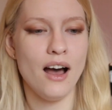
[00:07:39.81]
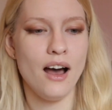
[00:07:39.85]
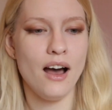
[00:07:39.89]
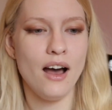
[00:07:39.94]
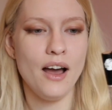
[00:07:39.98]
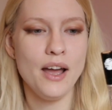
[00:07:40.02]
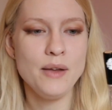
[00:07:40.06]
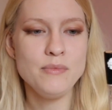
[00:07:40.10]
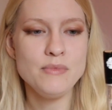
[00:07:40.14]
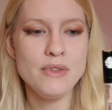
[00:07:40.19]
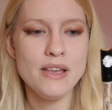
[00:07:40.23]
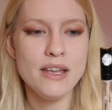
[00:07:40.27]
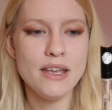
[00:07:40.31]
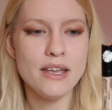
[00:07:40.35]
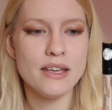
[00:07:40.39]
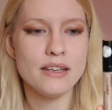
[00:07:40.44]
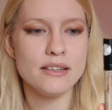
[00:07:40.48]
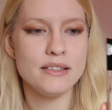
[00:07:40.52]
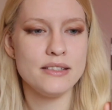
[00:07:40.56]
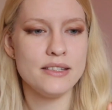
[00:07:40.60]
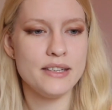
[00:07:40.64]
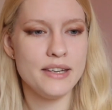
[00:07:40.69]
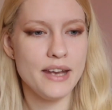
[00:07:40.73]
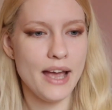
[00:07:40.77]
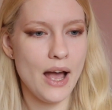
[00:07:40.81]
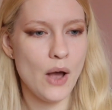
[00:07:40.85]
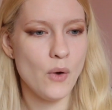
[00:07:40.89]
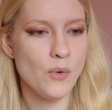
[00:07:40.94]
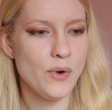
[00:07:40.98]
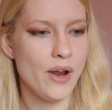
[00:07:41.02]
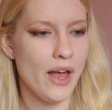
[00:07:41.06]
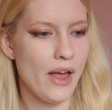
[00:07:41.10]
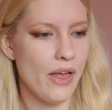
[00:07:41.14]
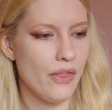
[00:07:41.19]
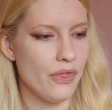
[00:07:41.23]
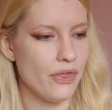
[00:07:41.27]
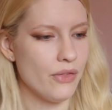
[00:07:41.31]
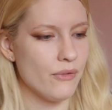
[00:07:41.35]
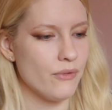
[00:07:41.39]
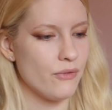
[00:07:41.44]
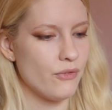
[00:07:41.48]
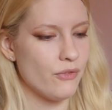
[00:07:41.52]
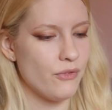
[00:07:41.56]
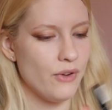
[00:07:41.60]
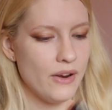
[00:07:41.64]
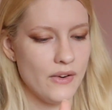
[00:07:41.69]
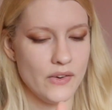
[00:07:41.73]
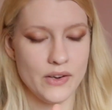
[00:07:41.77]
I'm like down at the
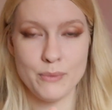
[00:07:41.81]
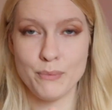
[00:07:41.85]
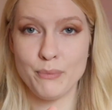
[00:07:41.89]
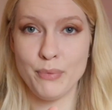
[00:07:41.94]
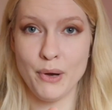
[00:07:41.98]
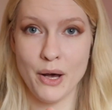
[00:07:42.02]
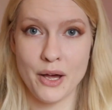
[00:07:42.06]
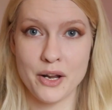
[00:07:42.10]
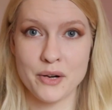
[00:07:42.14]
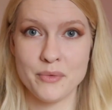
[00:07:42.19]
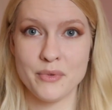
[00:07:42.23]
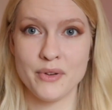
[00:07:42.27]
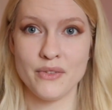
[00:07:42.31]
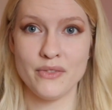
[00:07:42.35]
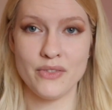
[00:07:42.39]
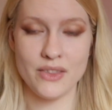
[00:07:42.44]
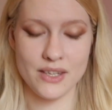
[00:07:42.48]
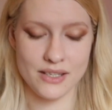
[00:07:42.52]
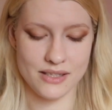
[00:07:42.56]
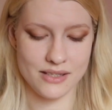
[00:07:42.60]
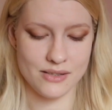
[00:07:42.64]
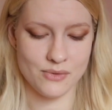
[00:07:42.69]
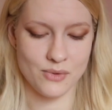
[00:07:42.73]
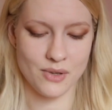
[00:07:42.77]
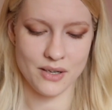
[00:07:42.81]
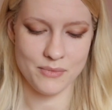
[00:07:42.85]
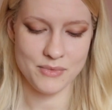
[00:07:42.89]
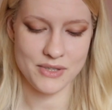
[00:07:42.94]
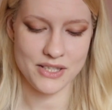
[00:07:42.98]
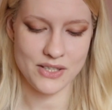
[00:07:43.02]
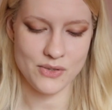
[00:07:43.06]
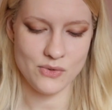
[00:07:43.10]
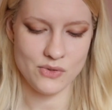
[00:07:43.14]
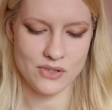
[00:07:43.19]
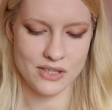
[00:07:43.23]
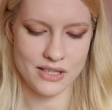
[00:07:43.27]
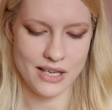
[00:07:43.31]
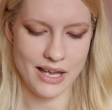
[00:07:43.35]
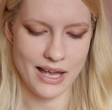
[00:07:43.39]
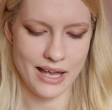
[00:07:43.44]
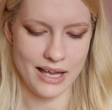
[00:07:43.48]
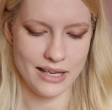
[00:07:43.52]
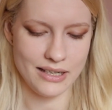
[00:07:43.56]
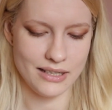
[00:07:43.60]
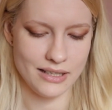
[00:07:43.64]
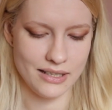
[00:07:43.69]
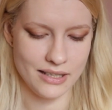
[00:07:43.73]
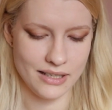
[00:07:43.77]
very bottom of this one. I'm so
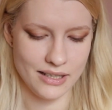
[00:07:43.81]
sad.